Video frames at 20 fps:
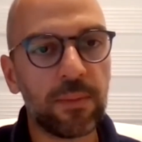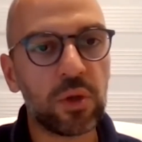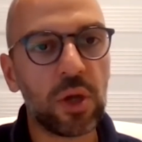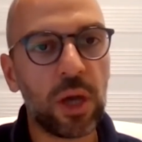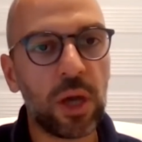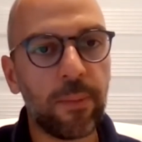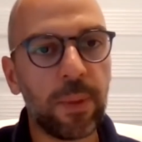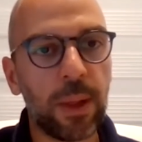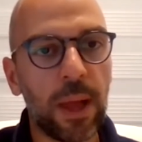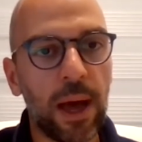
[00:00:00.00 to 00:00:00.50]
to
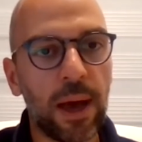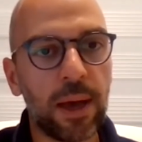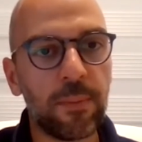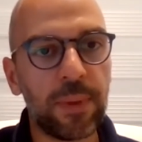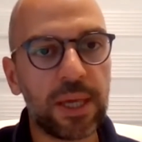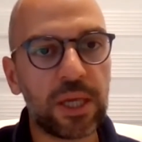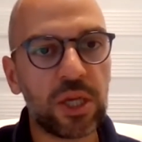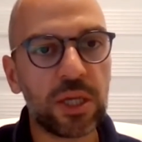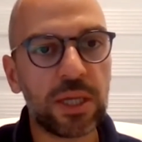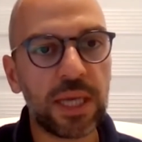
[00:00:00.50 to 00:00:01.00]
apply
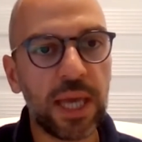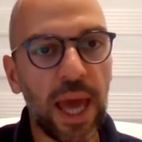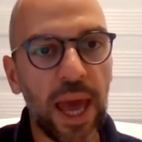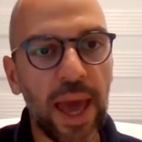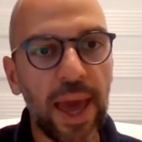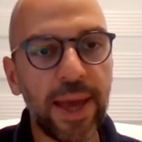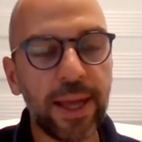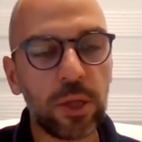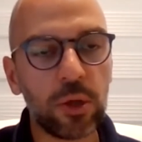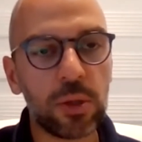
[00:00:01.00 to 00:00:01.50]

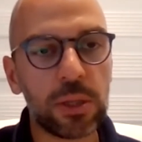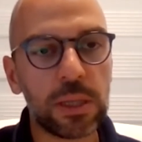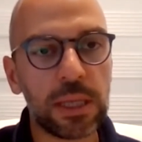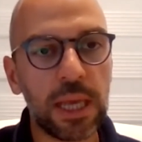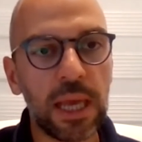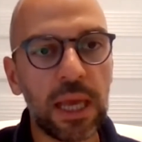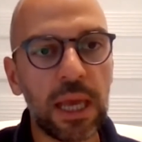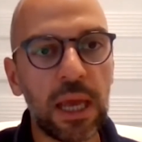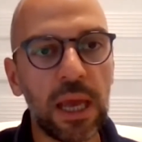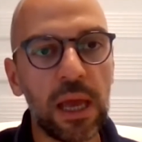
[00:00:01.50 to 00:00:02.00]
PGT-A to
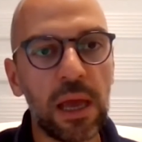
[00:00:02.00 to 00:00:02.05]
see